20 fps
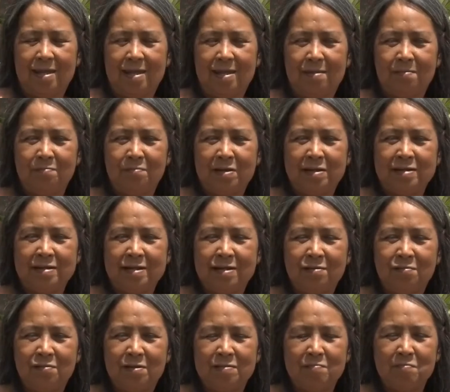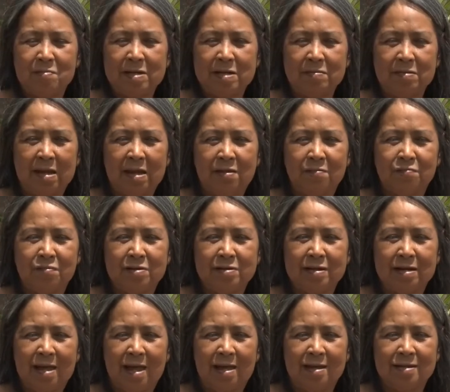Him being here with me every
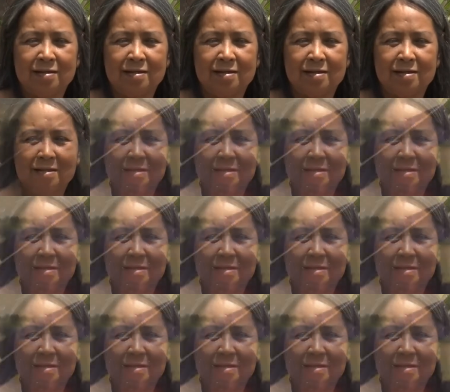night.